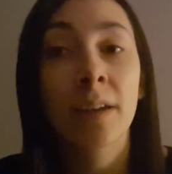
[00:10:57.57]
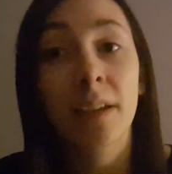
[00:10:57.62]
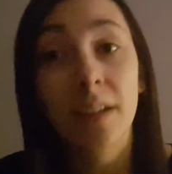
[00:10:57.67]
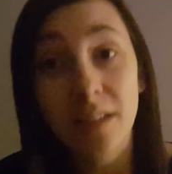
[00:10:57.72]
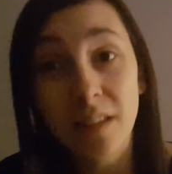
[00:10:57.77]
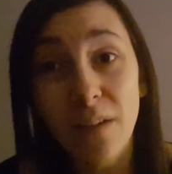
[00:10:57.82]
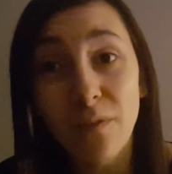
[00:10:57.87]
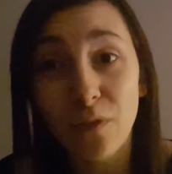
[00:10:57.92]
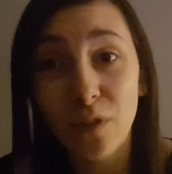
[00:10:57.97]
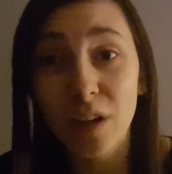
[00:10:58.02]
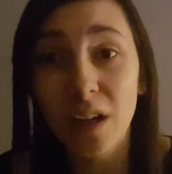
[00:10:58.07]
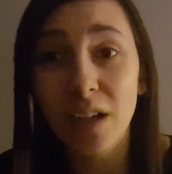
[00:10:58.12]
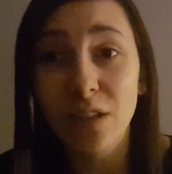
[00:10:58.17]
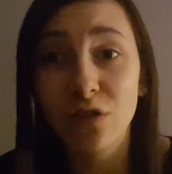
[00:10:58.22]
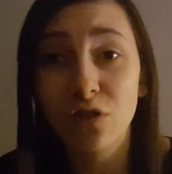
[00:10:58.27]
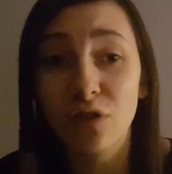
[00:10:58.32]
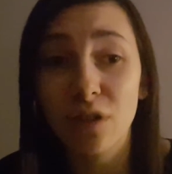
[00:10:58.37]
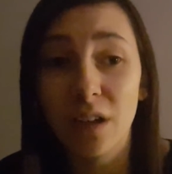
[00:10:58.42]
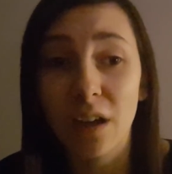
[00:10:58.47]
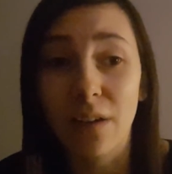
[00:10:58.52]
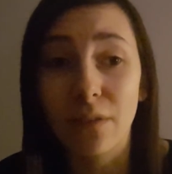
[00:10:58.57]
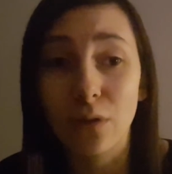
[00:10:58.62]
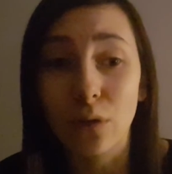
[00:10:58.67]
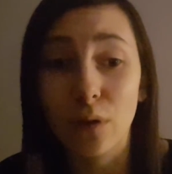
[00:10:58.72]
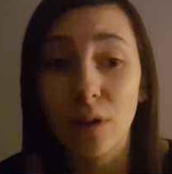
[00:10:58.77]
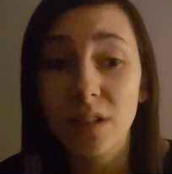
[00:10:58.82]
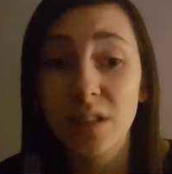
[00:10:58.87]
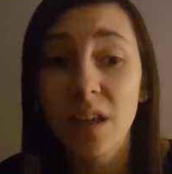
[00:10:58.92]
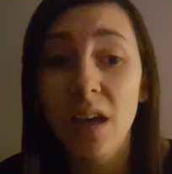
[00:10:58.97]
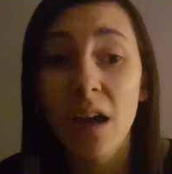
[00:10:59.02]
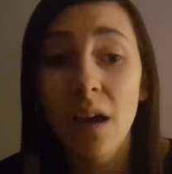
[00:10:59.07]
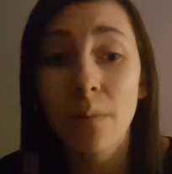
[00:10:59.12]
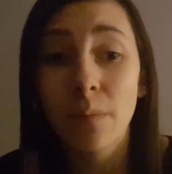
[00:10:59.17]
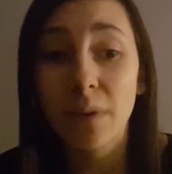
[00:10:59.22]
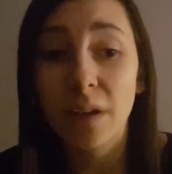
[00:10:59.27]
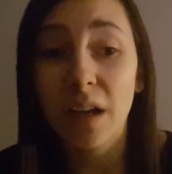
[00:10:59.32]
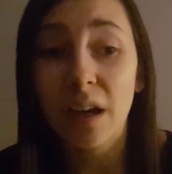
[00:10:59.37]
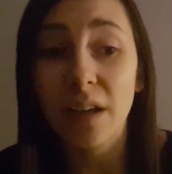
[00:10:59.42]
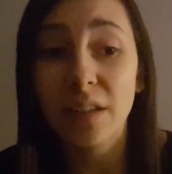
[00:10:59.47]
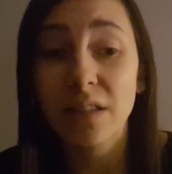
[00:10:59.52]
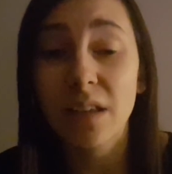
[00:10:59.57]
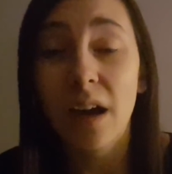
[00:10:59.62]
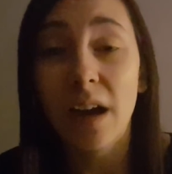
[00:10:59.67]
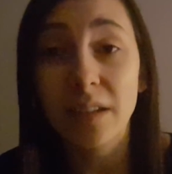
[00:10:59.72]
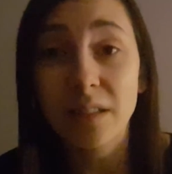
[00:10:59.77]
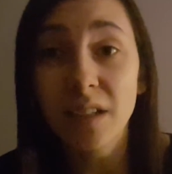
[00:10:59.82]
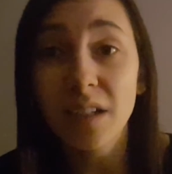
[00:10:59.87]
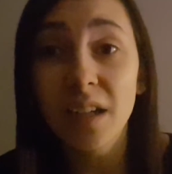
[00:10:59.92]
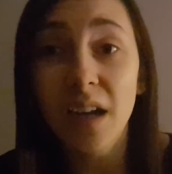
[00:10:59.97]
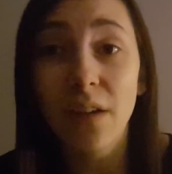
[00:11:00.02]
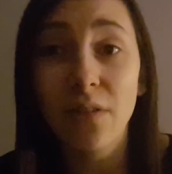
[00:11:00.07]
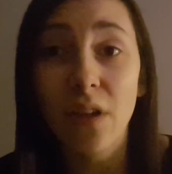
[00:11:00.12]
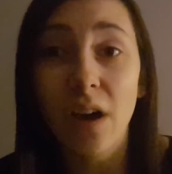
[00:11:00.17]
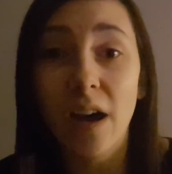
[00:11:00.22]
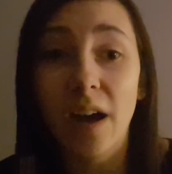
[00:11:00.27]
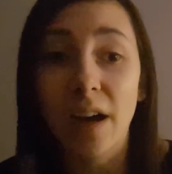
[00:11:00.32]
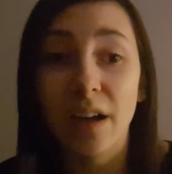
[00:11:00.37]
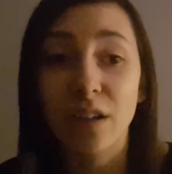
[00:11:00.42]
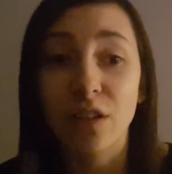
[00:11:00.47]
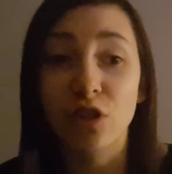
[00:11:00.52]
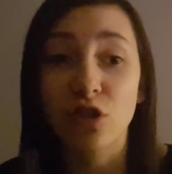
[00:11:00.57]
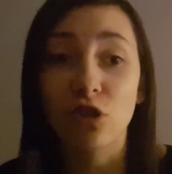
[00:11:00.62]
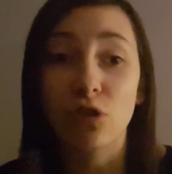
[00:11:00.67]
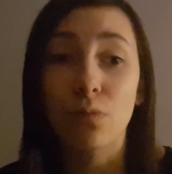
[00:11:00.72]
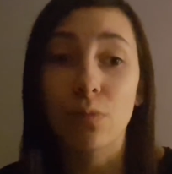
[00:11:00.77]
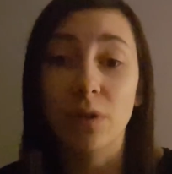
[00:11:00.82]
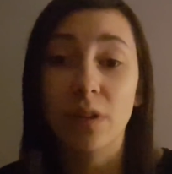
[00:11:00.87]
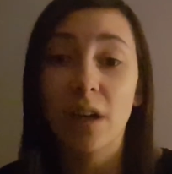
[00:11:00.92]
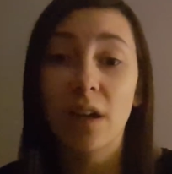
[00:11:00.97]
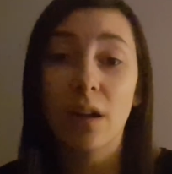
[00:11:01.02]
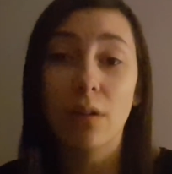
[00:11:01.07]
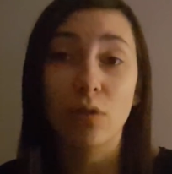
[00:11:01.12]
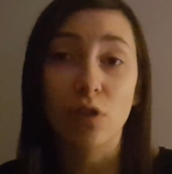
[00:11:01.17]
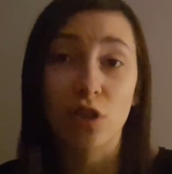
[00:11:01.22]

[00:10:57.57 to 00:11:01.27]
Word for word: Except for yesterday, of course, because I did have that attitude, but then I